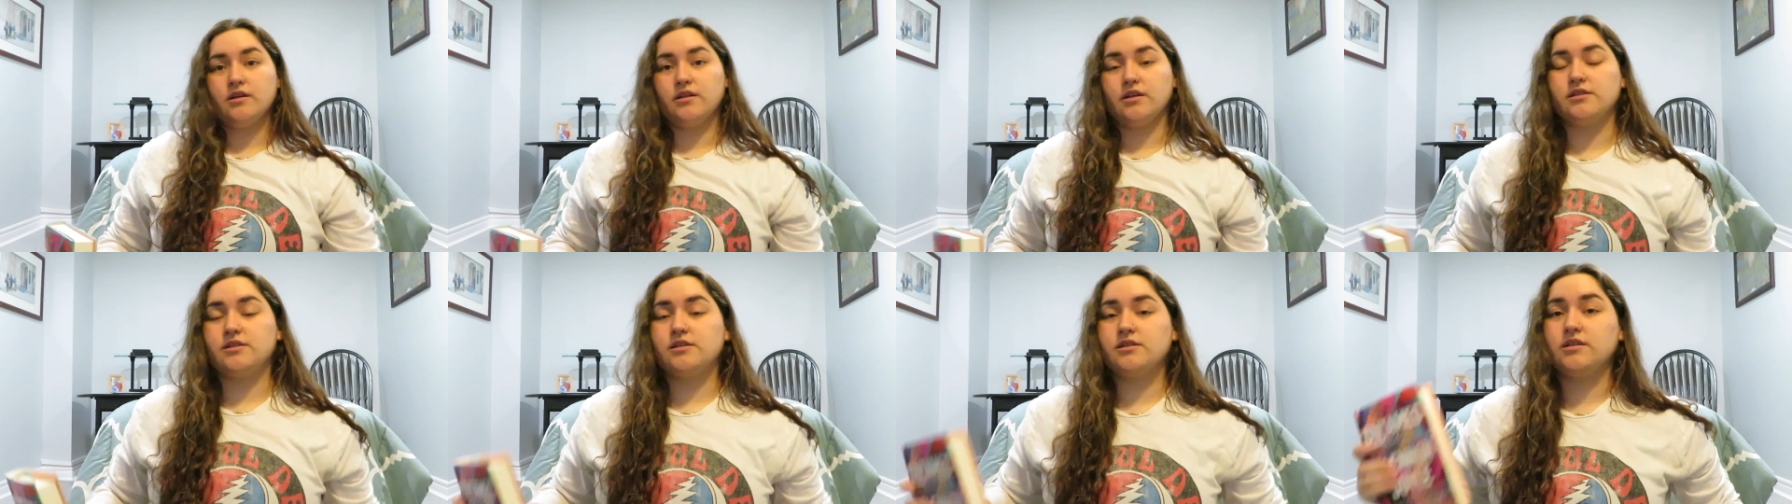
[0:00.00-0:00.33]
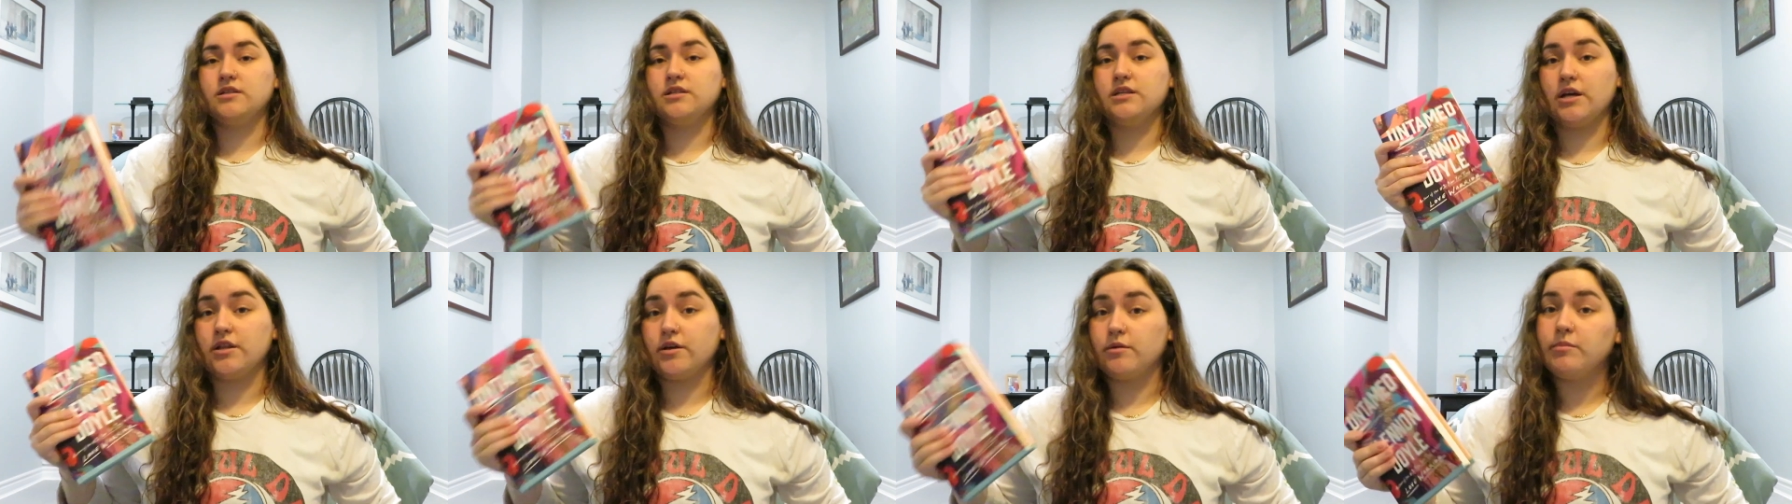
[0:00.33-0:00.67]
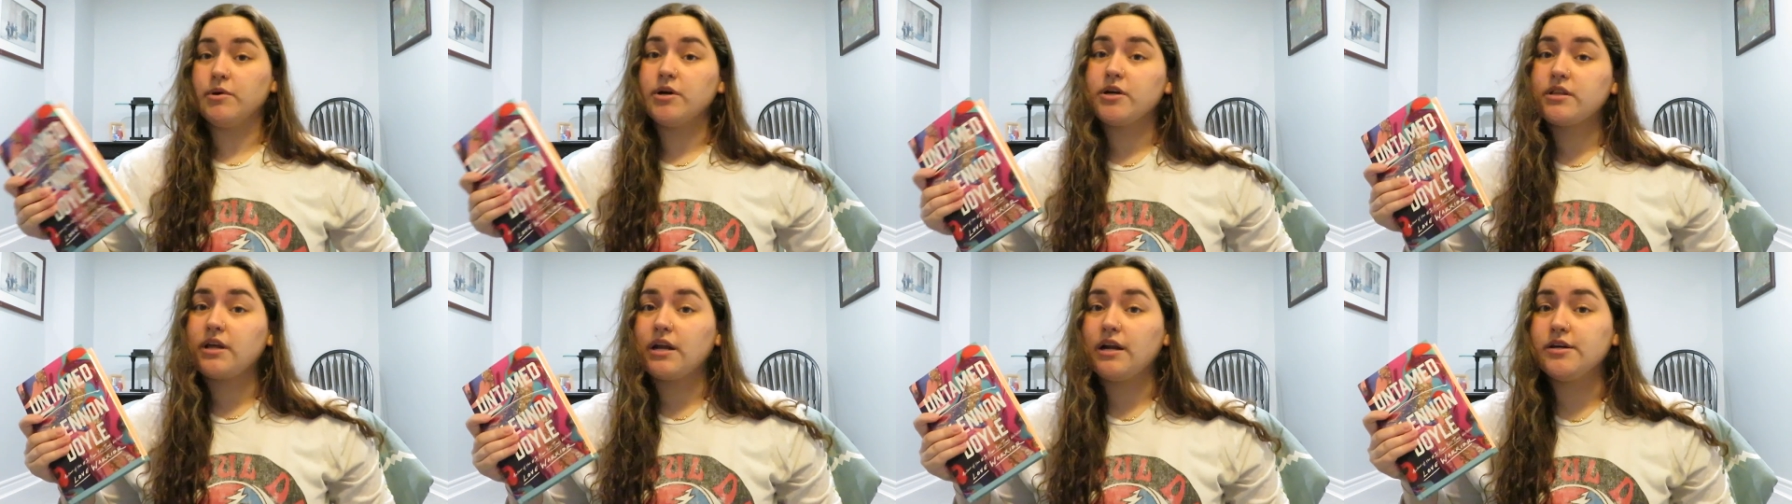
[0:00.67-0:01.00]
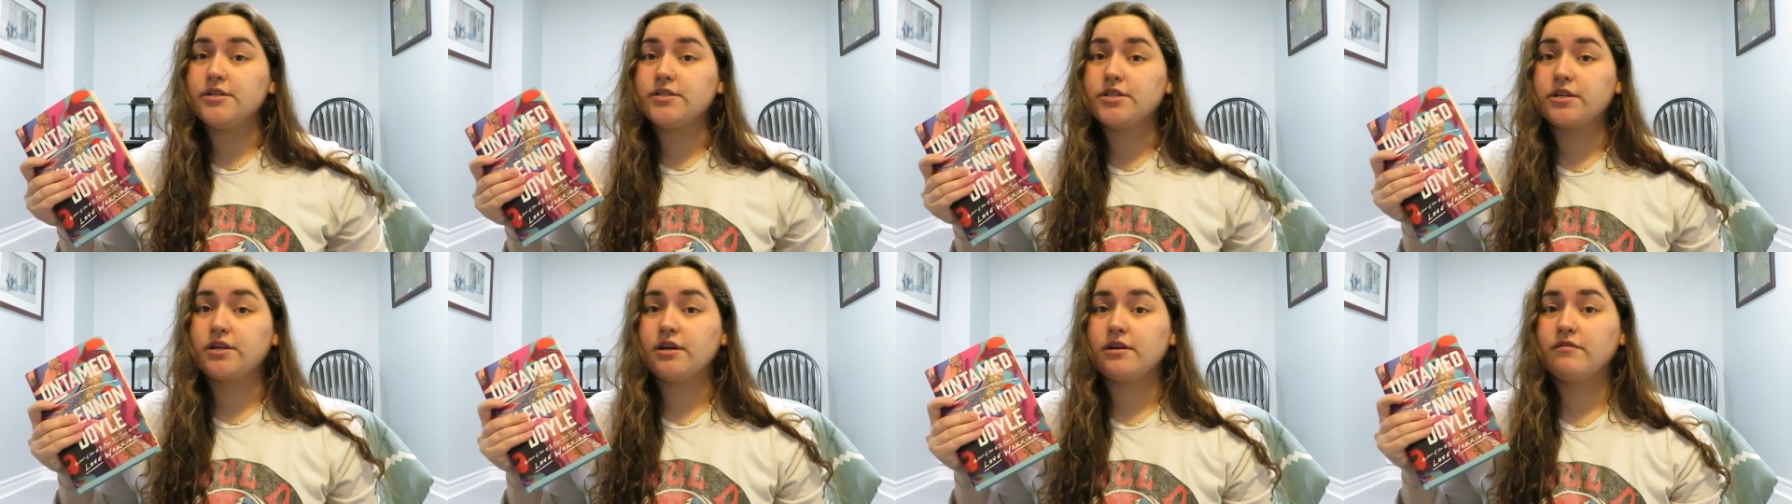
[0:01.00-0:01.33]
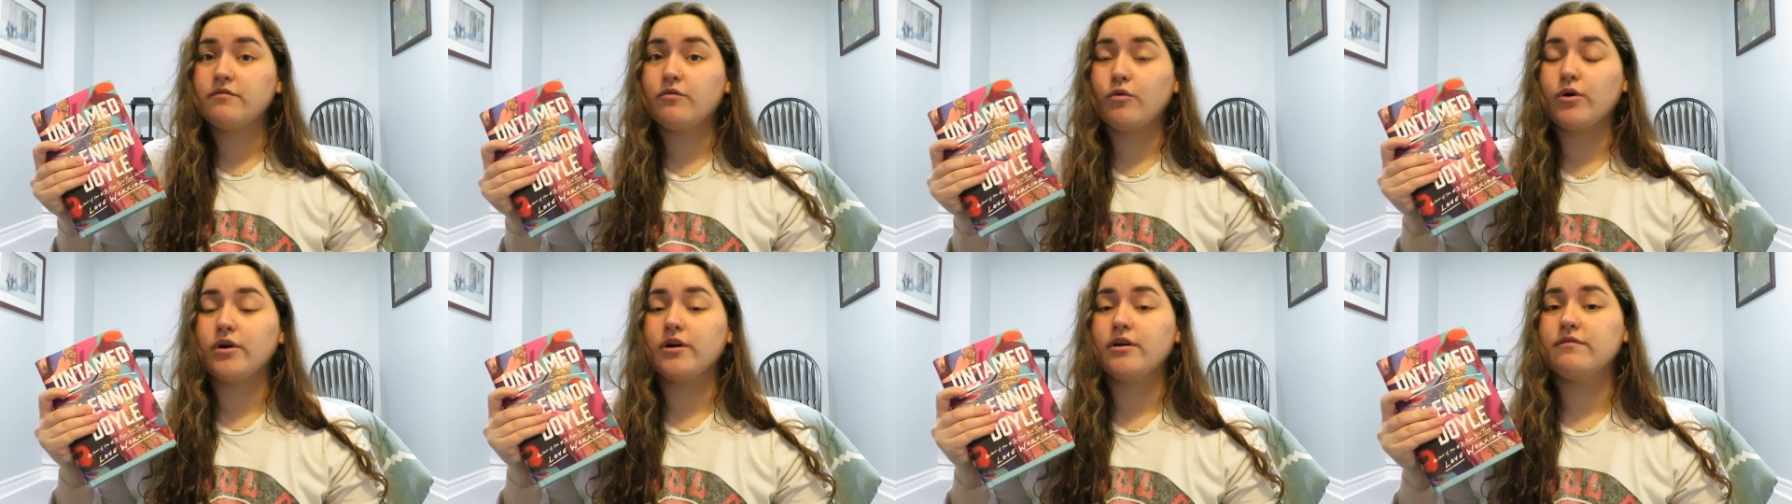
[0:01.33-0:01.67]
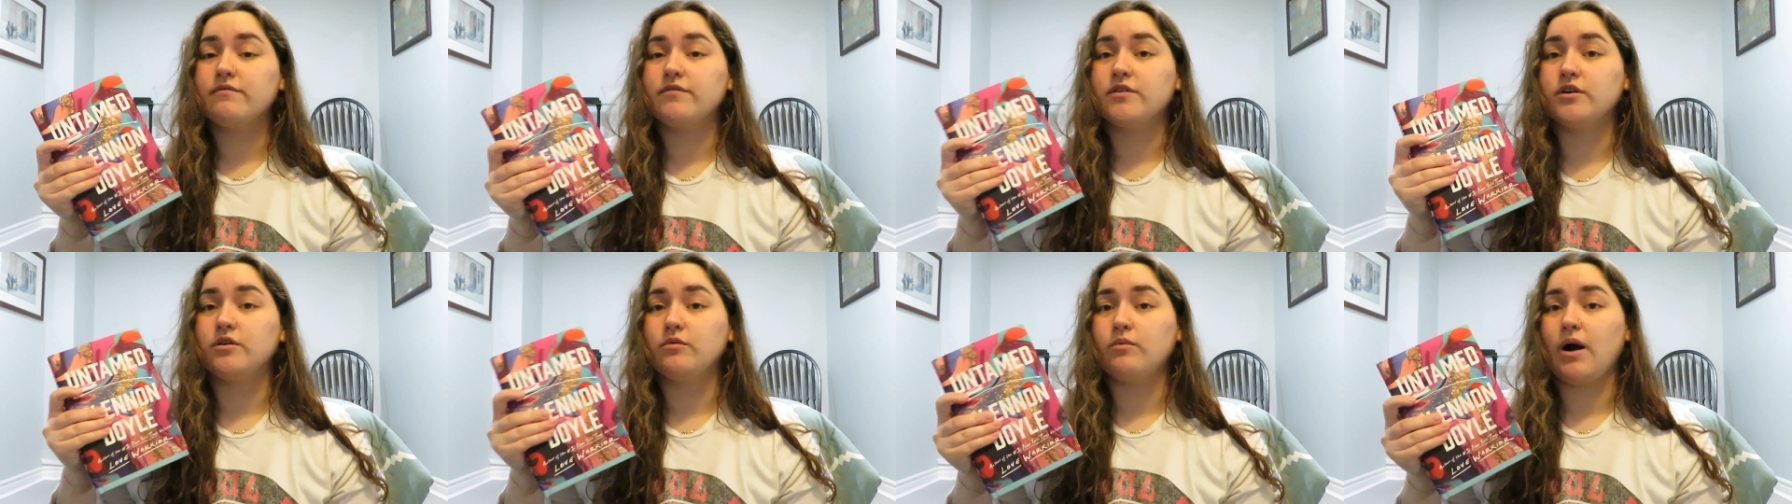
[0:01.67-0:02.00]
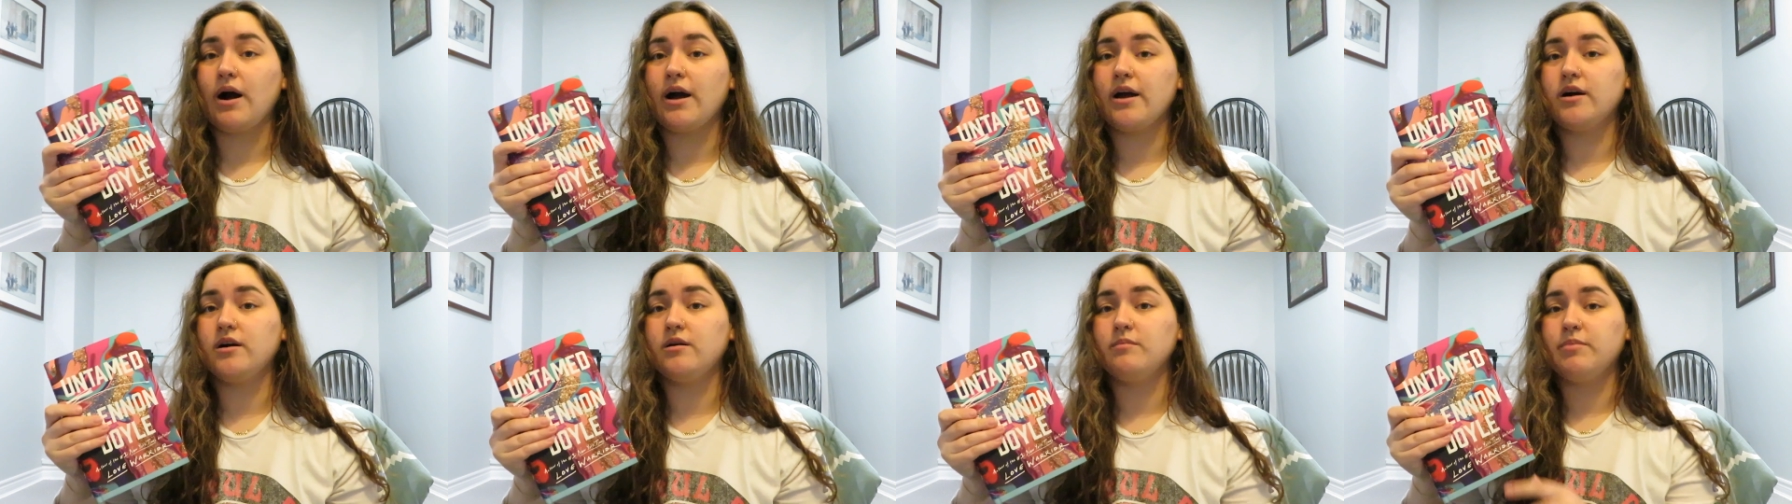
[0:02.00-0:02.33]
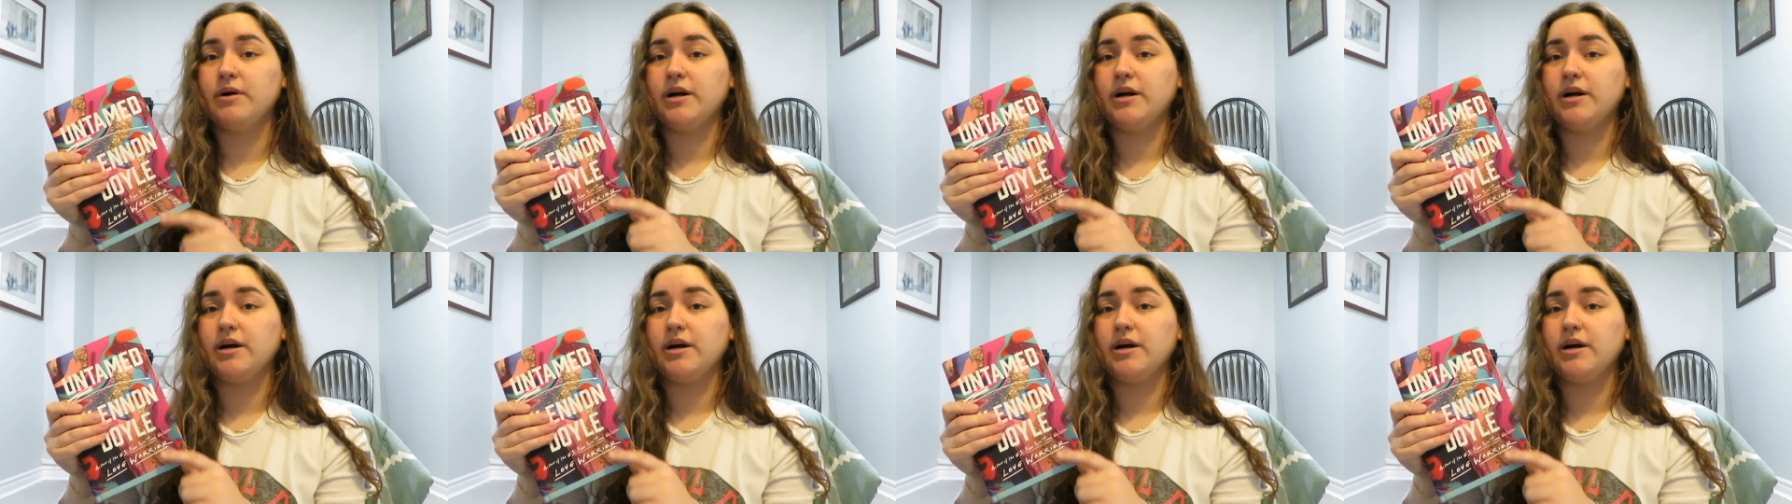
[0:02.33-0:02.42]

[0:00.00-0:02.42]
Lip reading: This is another book that I was looking for a while,